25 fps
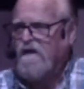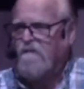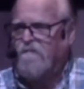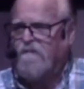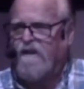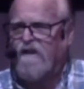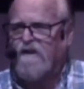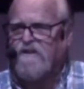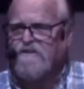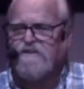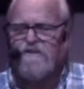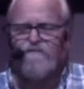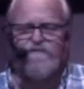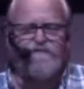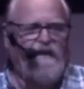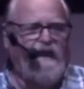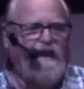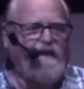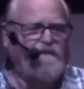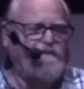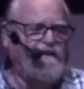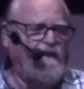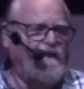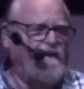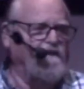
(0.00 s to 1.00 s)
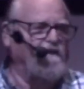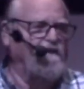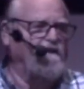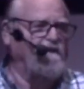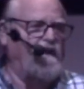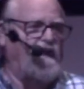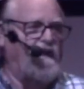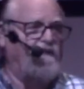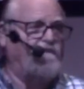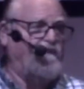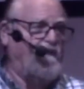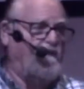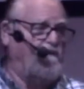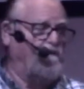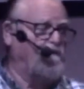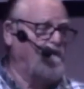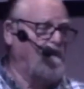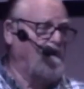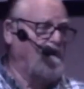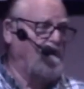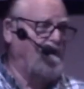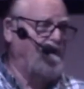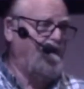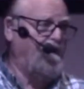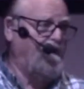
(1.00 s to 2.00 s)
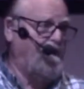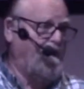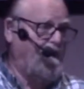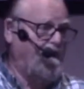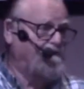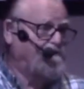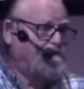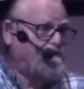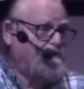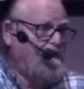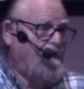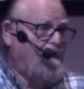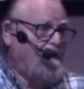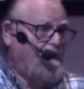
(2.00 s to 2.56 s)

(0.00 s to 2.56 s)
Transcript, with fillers: Because a faith healer, if he really is